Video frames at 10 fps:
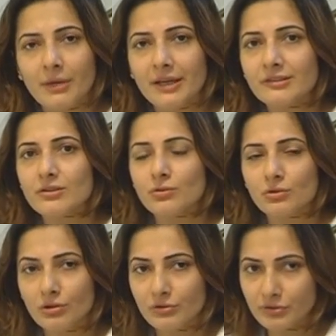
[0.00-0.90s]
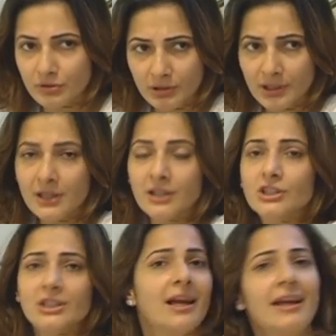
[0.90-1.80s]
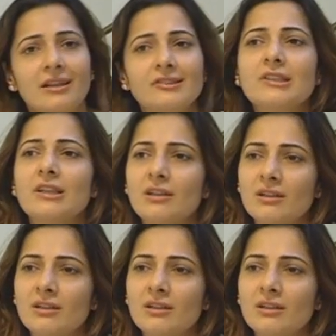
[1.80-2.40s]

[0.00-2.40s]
my store also. She likes,